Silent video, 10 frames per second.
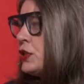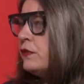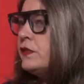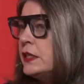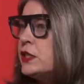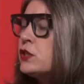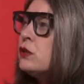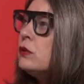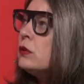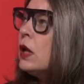of
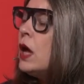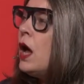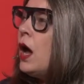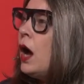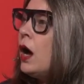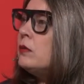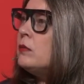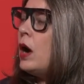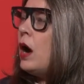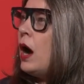digital.
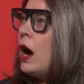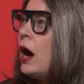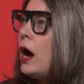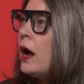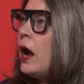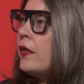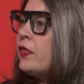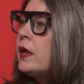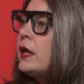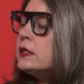I
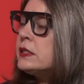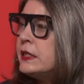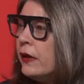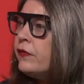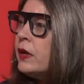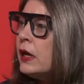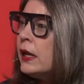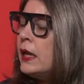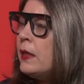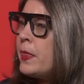think it's
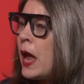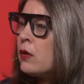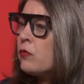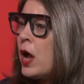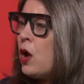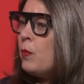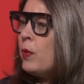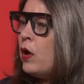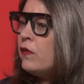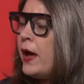definitely in that
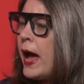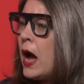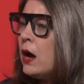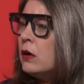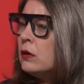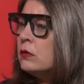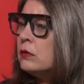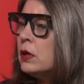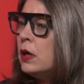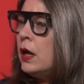realm of how
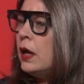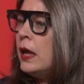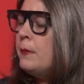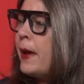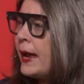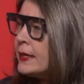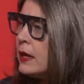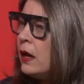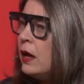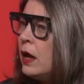
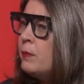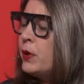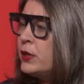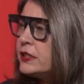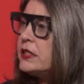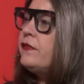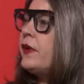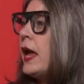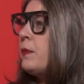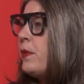immersive
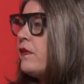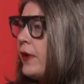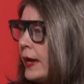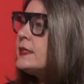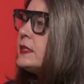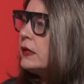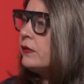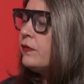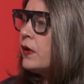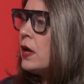and
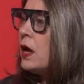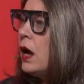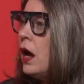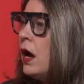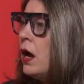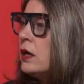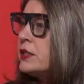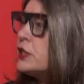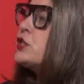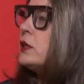pervasive
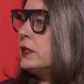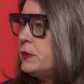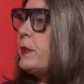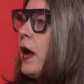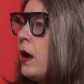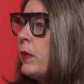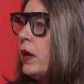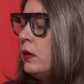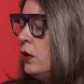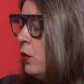digital is
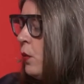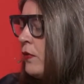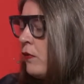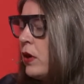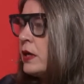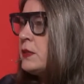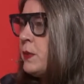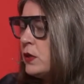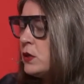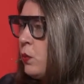becoming. You know, whether or not it's
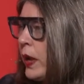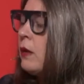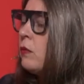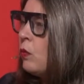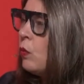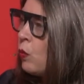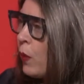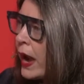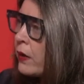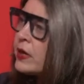because we're
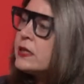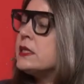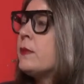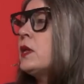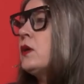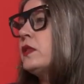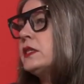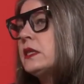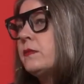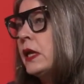wearing something or there's something